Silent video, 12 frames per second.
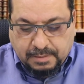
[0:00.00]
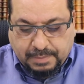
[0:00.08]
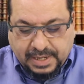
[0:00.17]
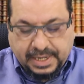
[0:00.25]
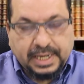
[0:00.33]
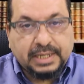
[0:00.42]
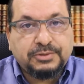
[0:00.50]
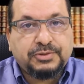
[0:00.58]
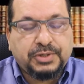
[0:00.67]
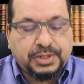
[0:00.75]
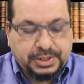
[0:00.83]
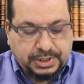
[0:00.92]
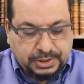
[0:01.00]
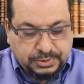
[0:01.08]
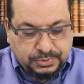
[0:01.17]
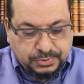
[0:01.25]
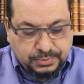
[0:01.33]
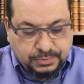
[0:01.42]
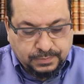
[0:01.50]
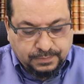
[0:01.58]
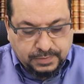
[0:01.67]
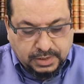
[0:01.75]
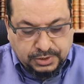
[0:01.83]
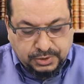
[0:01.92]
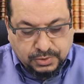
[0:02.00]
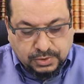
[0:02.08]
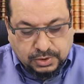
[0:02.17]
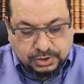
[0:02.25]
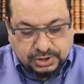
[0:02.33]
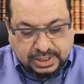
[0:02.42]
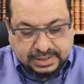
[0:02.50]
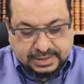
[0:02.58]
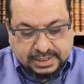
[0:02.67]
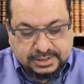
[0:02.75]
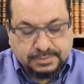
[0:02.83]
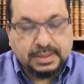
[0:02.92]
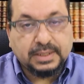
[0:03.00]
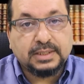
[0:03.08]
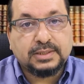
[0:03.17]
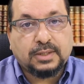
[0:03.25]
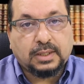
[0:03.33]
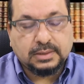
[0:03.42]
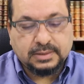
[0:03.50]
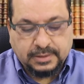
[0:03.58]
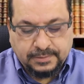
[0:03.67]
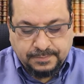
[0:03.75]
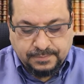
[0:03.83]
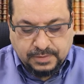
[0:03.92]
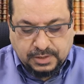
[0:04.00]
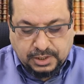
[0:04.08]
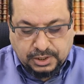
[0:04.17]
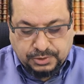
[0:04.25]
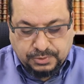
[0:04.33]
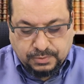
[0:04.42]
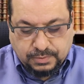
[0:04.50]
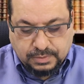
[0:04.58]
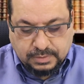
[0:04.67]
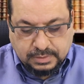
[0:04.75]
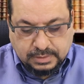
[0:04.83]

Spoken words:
by entering into a new contract that may result in